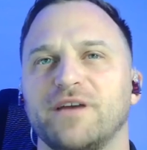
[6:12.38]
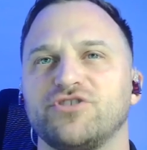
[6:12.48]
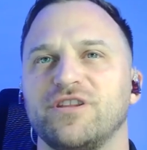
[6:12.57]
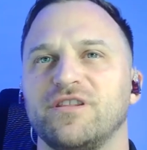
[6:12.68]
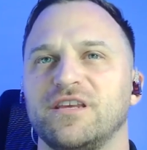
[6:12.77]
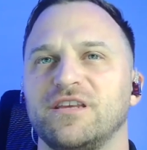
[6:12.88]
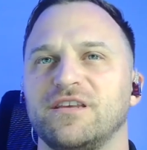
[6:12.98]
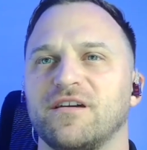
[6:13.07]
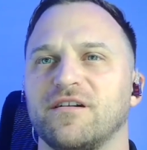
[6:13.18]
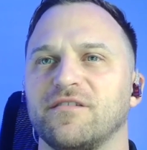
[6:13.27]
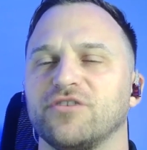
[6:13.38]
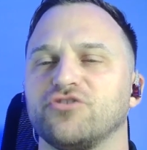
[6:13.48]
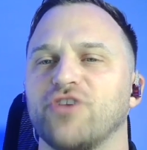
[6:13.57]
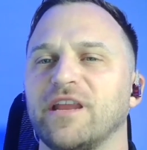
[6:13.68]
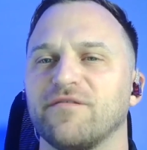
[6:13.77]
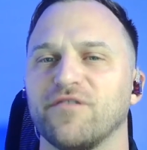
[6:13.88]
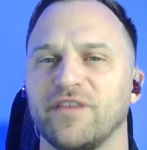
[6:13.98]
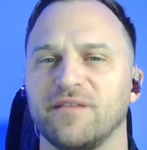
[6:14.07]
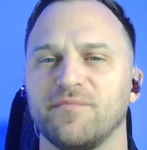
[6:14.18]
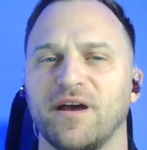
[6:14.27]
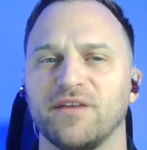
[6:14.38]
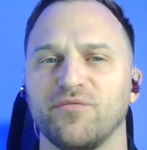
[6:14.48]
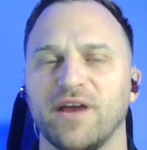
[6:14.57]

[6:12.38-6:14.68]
mentioned the training for the InBody.